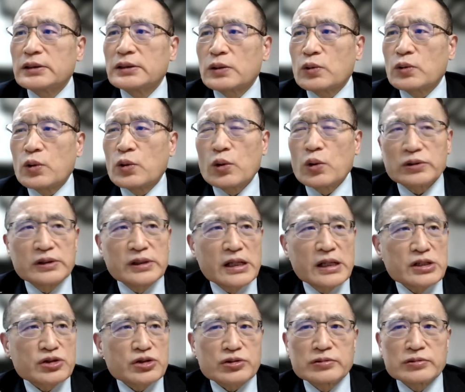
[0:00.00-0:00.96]

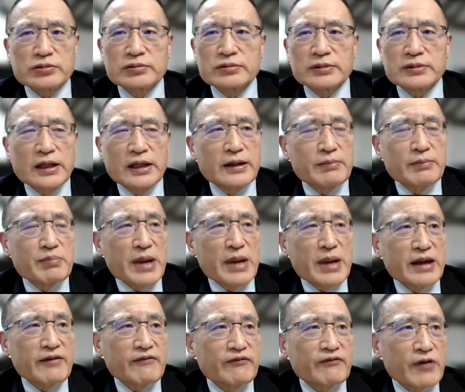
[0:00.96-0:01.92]
coordination uh,
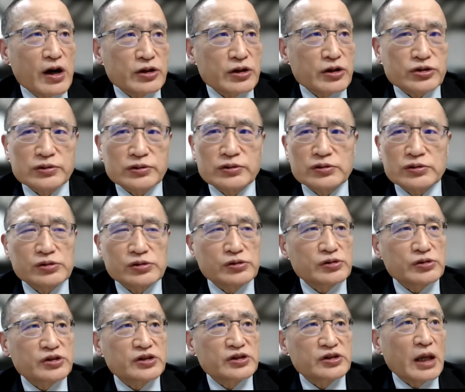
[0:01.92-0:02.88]
may function to
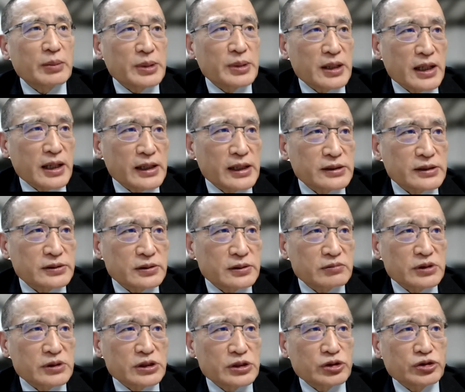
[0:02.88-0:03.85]
stabilize the
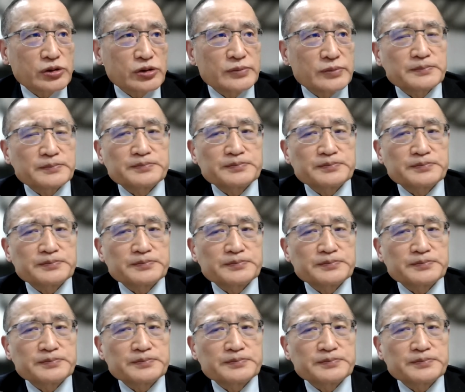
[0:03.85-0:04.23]
region.